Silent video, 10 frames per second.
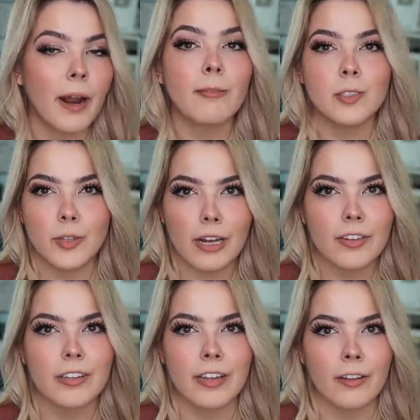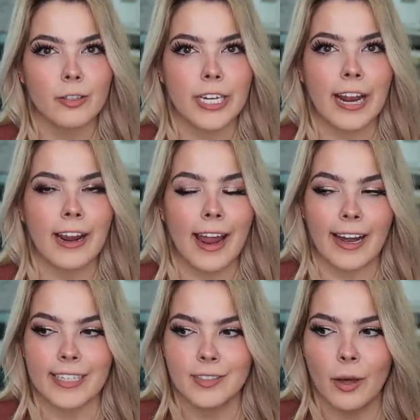I was driving the other day
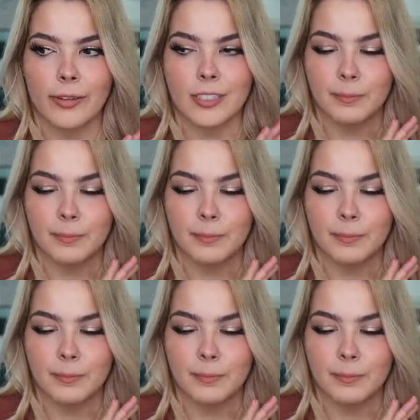and I saw this